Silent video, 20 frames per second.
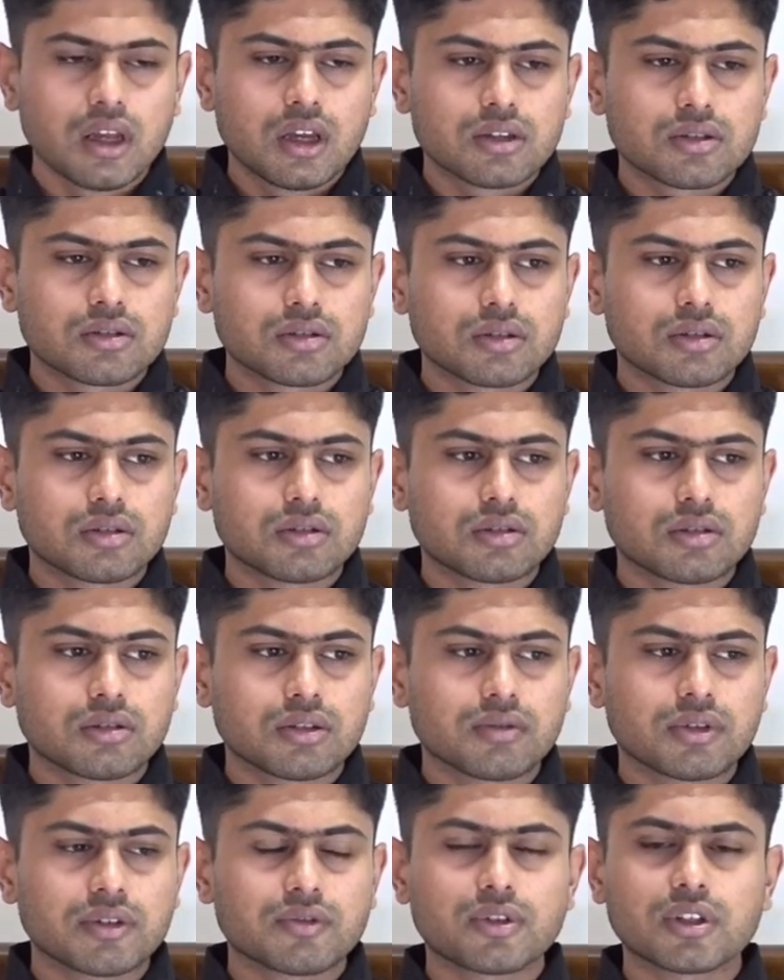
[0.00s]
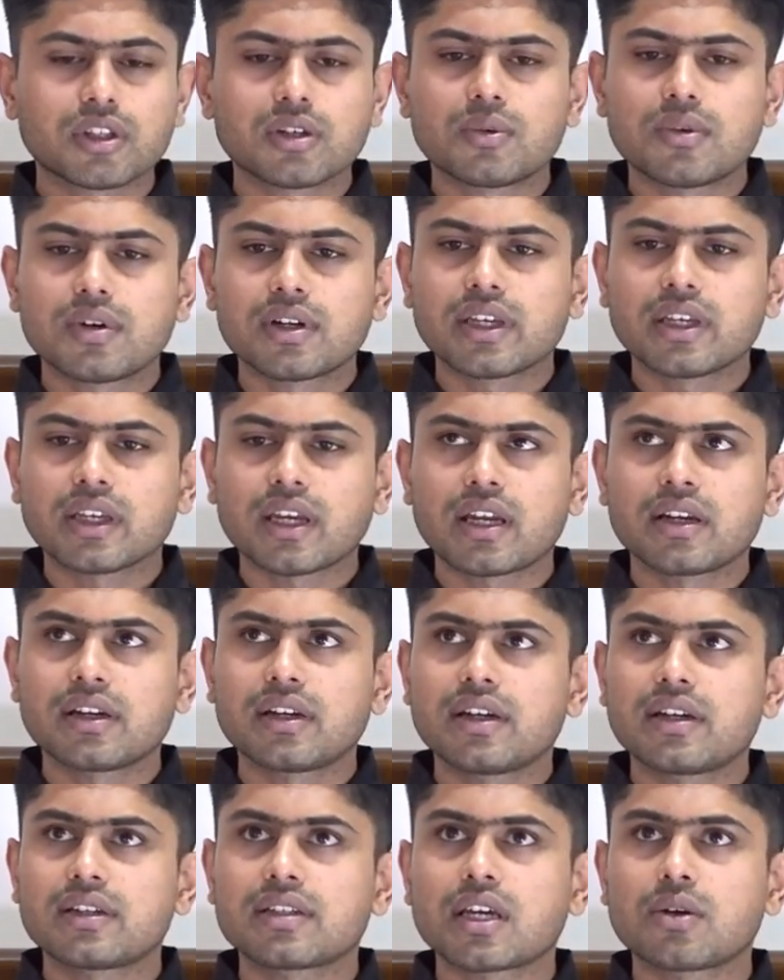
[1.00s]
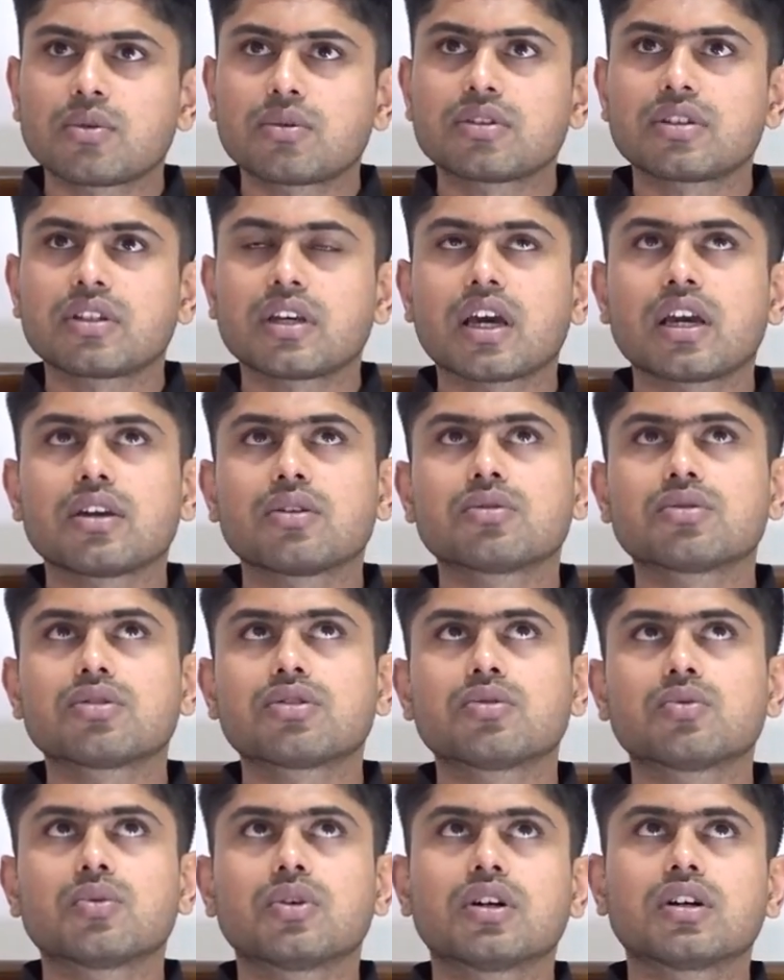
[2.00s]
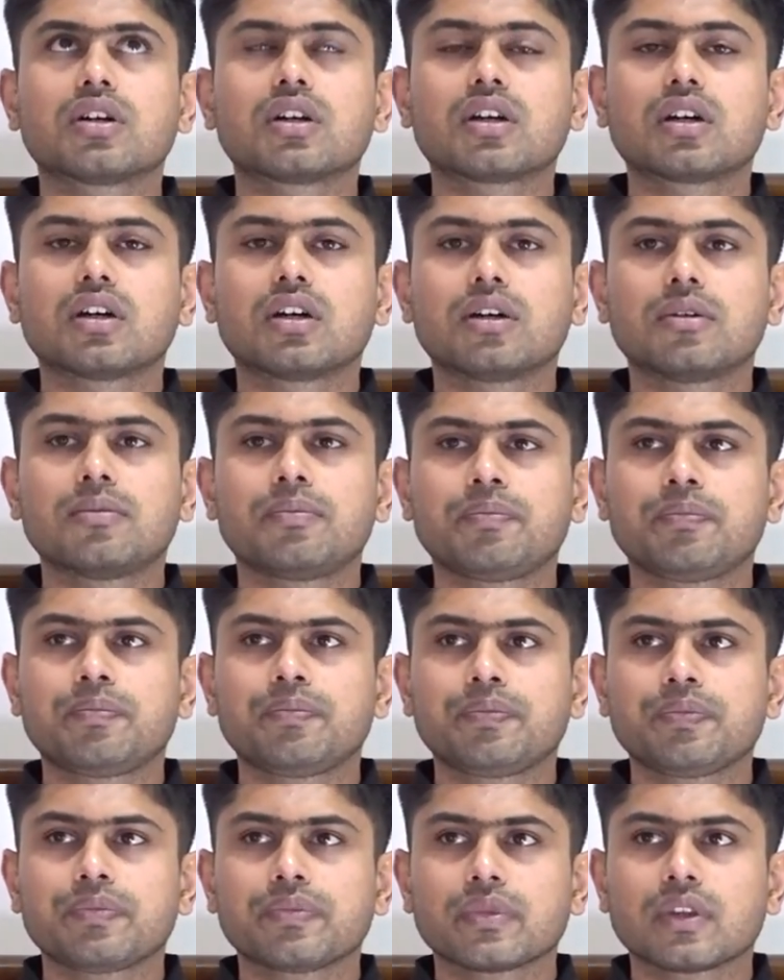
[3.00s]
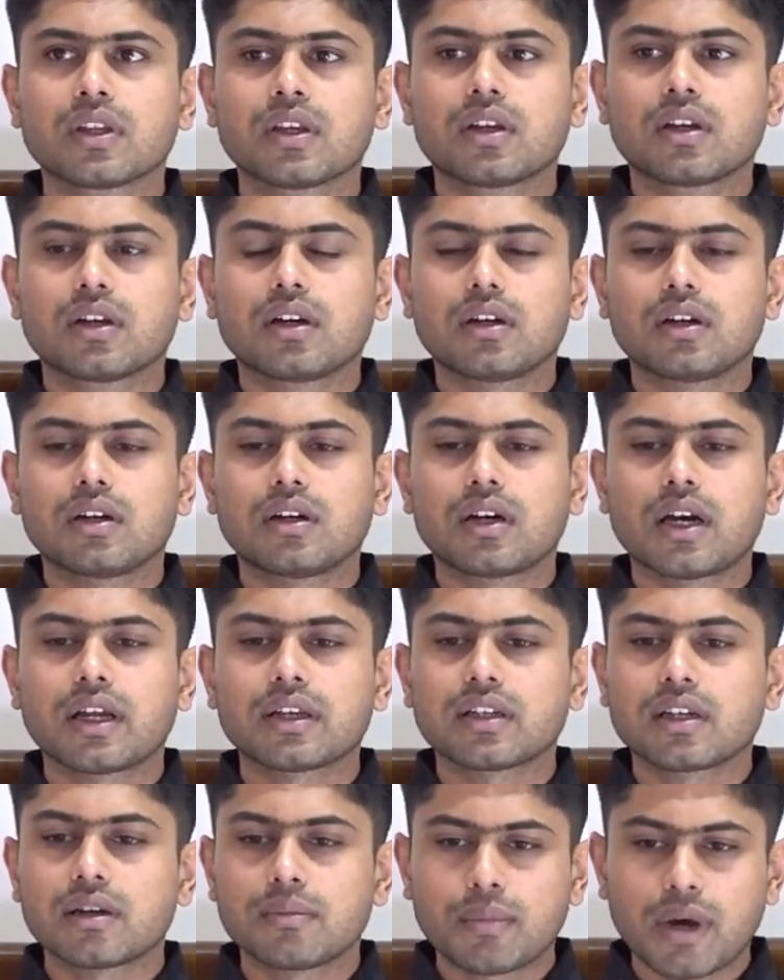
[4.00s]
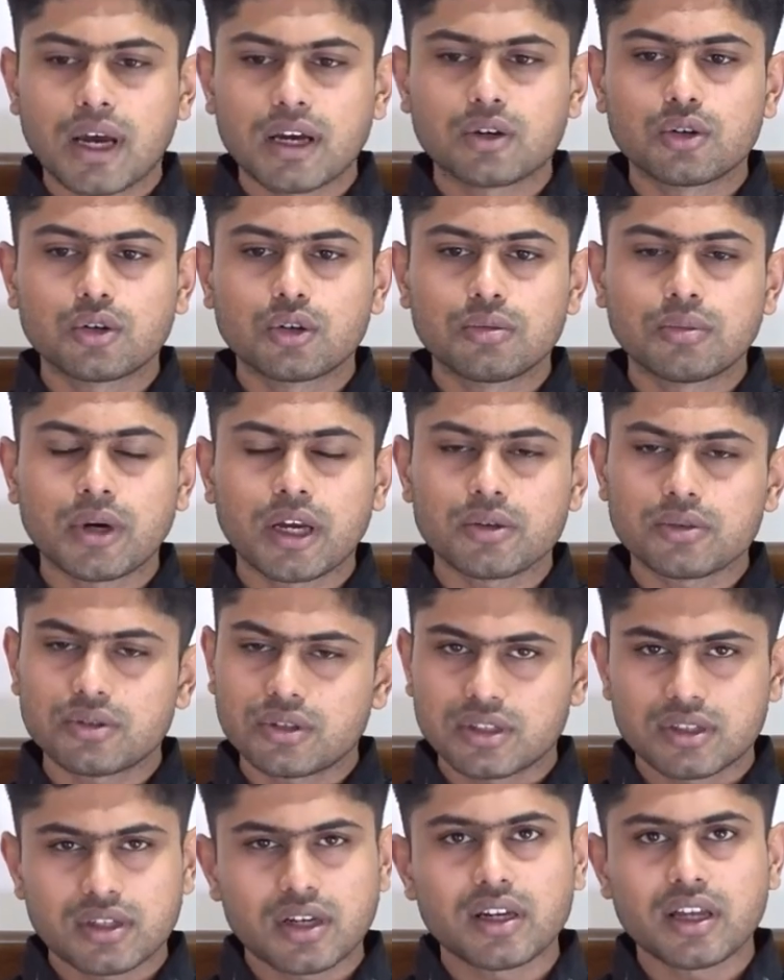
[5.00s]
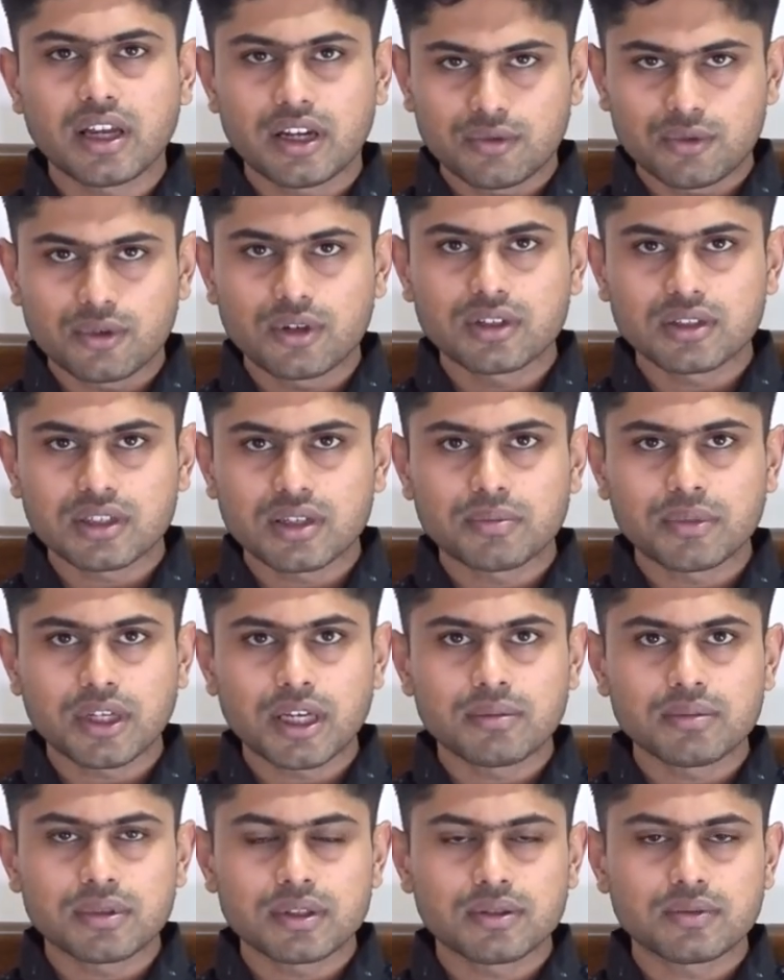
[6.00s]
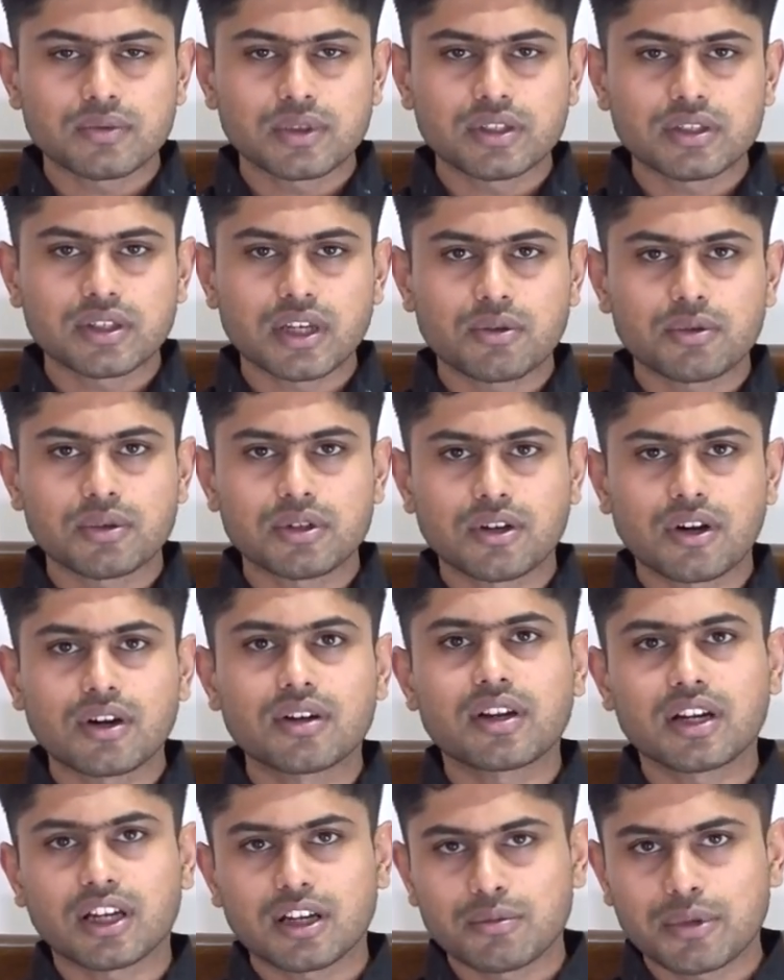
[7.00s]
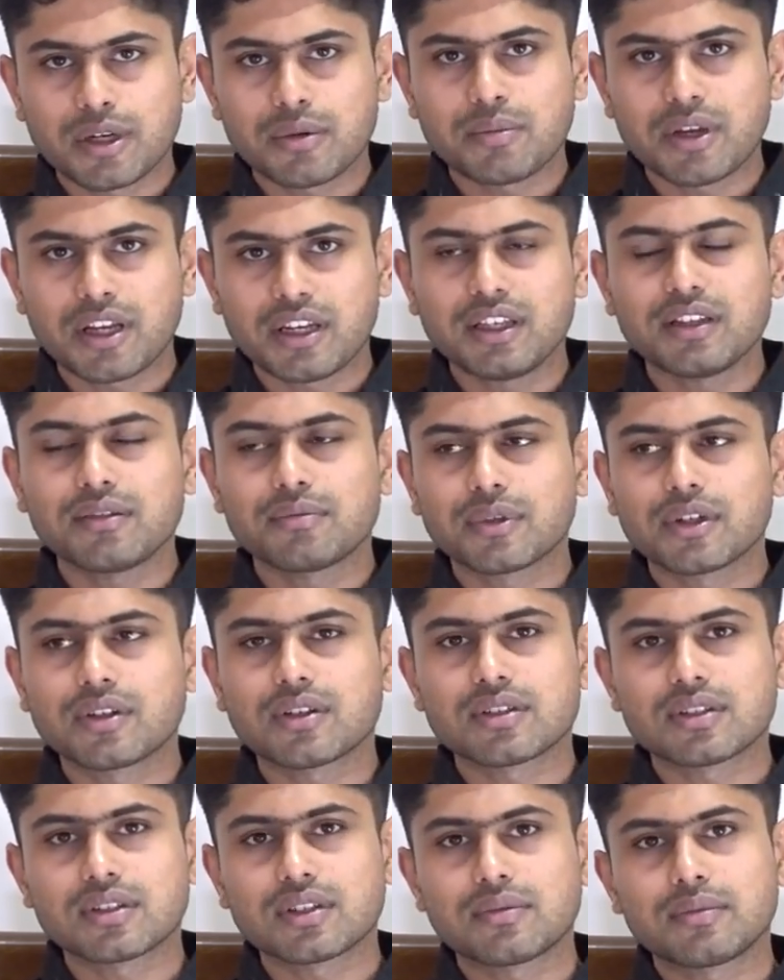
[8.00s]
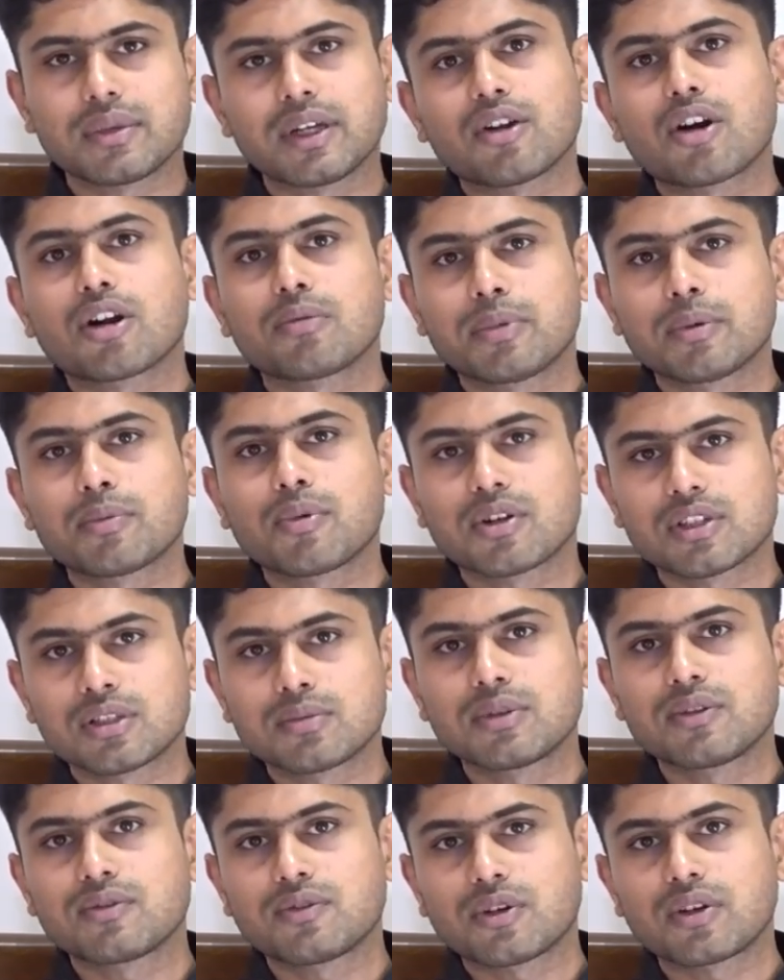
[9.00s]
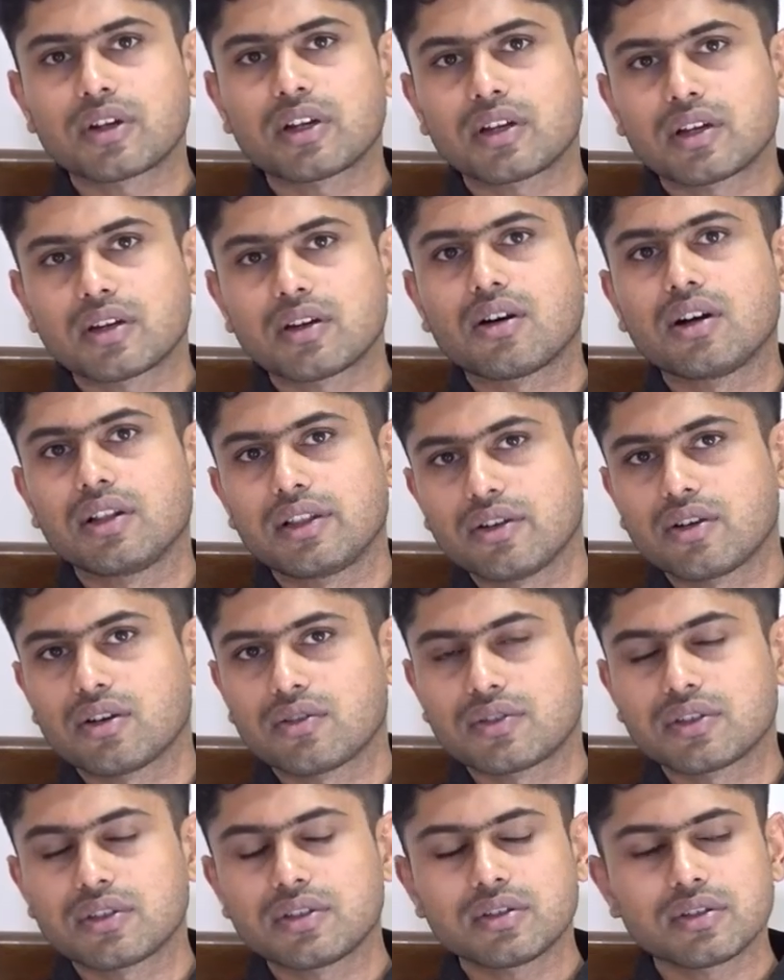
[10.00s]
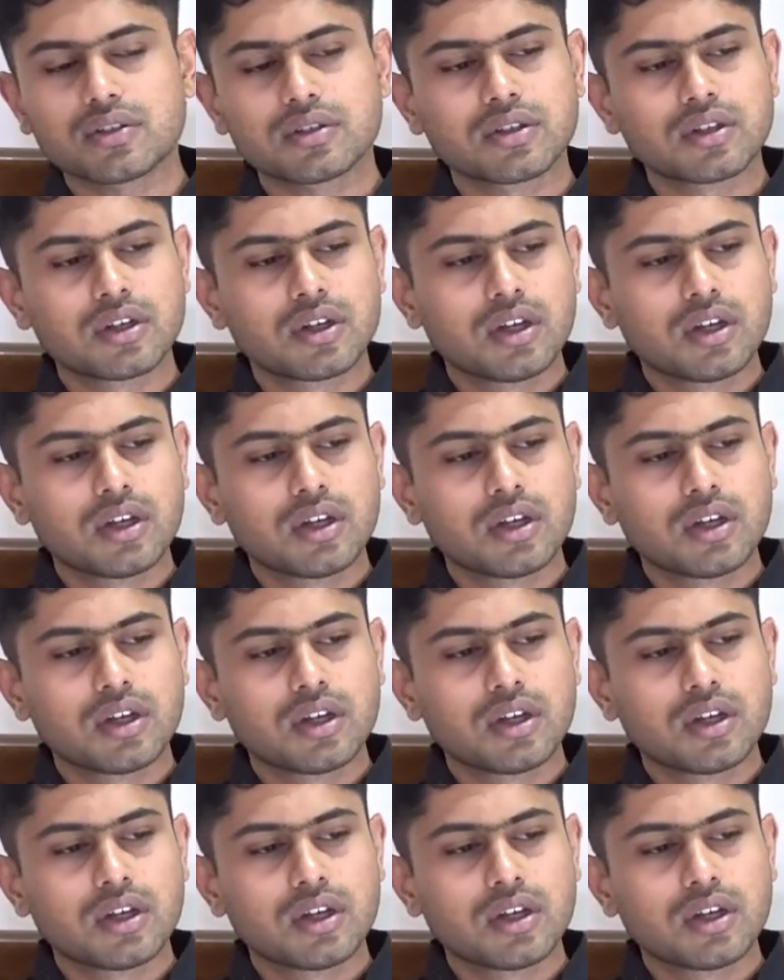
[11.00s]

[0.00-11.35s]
So even for the working candidates, I would say I used to work and come back home. I used to study at work sometimes, which I would not recommend many because it may not be possible for all the offices.